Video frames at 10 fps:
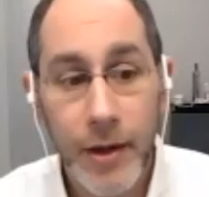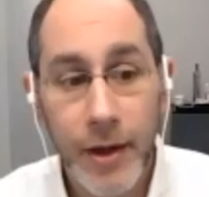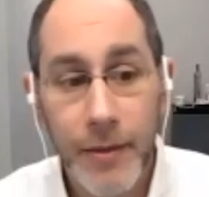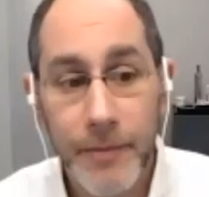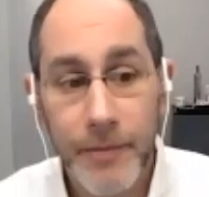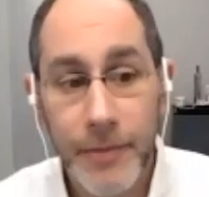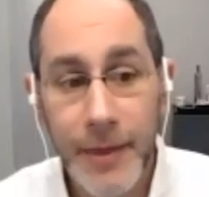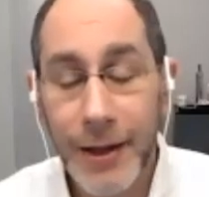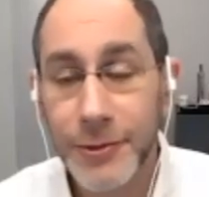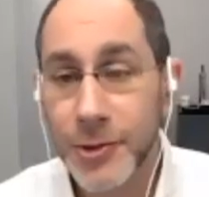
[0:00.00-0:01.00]

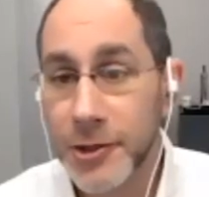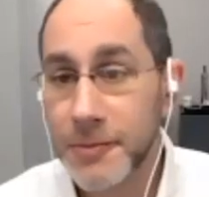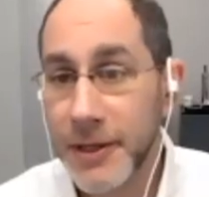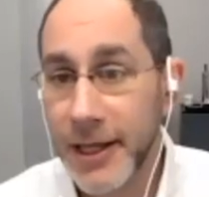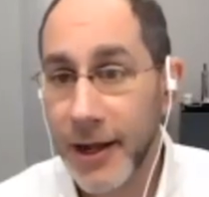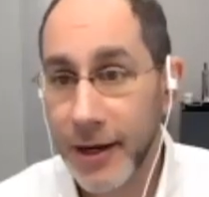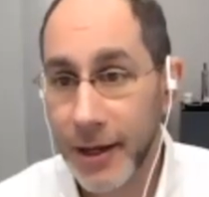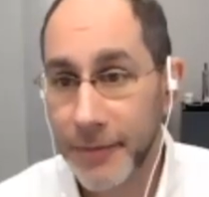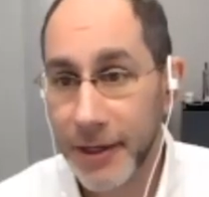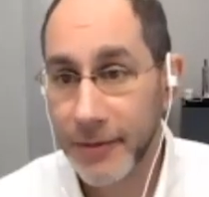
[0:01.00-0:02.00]
outsourced BDR
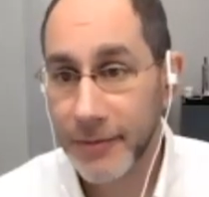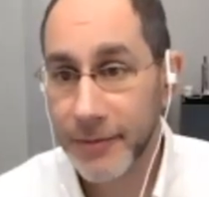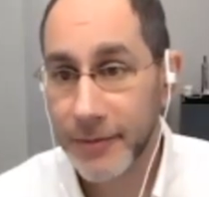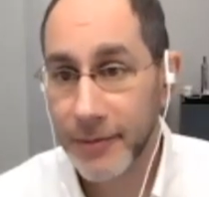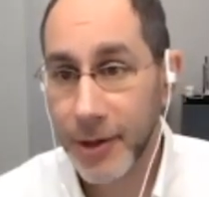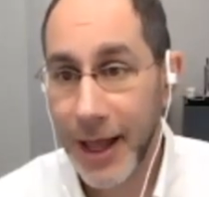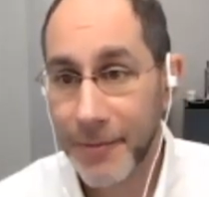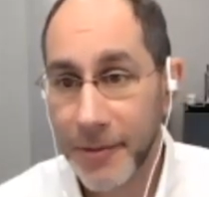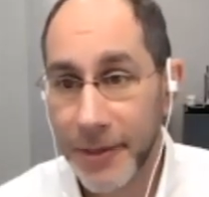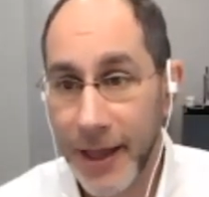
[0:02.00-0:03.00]
company, what
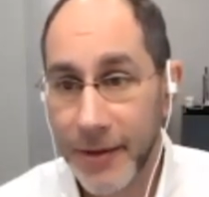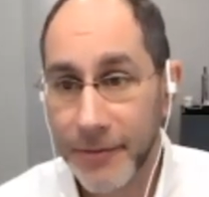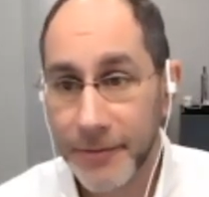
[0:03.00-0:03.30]
happened with that?